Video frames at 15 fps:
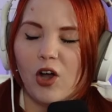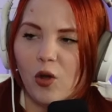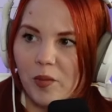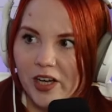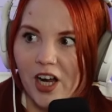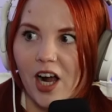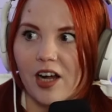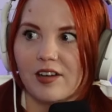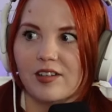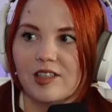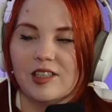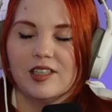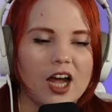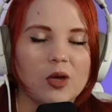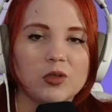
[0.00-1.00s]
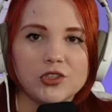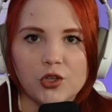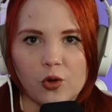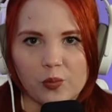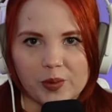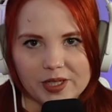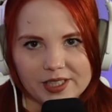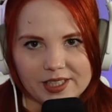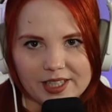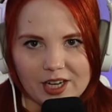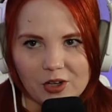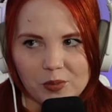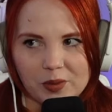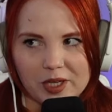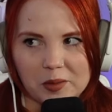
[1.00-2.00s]
Oh my god. I was hoping that
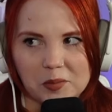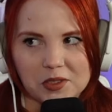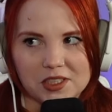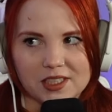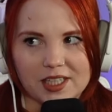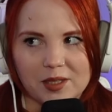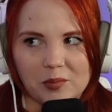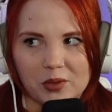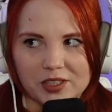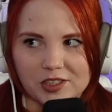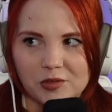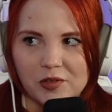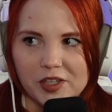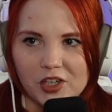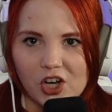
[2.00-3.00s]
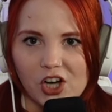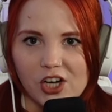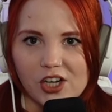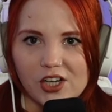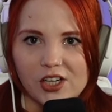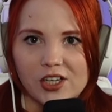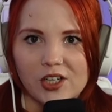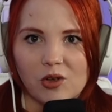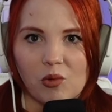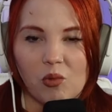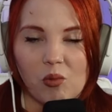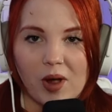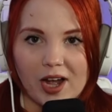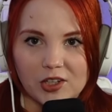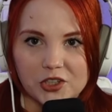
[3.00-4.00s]
I would be able to like breastfeed her
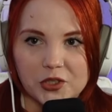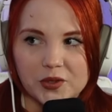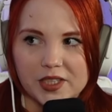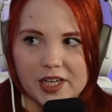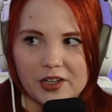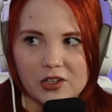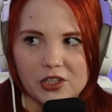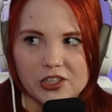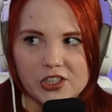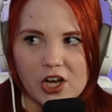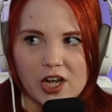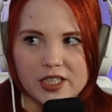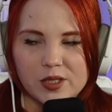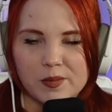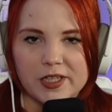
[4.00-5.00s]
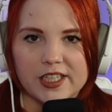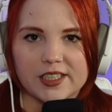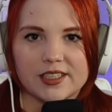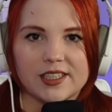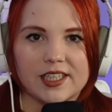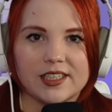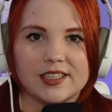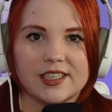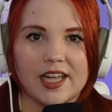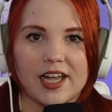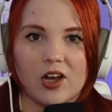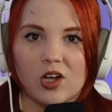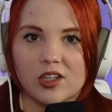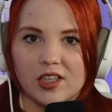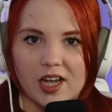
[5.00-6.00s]
while she was getting her shots because they
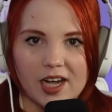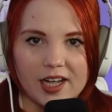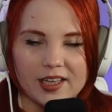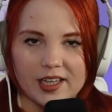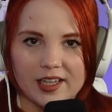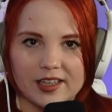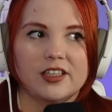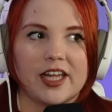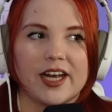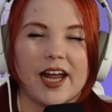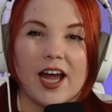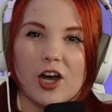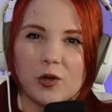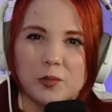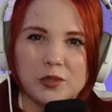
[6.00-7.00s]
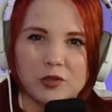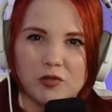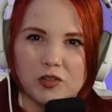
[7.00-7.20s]
say online like that helps